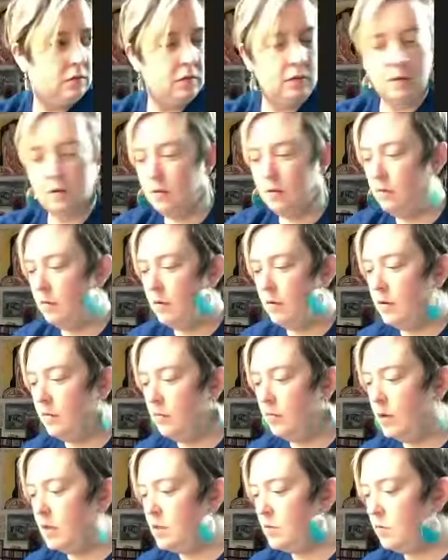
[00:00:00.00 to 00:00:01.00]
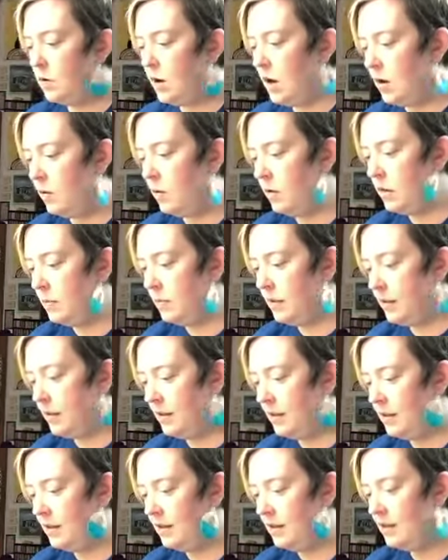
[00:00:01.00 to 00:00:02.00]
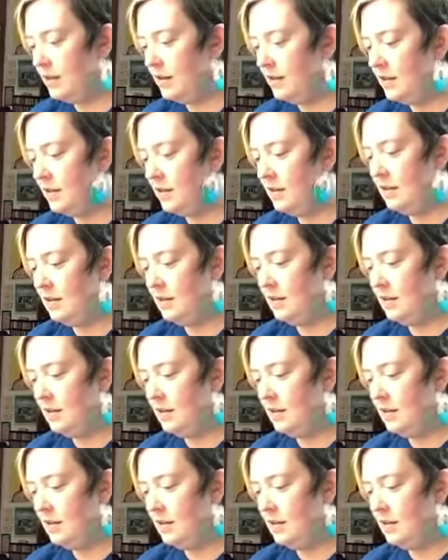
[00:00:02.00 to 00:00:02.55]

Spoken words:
And that is by Silver Brush.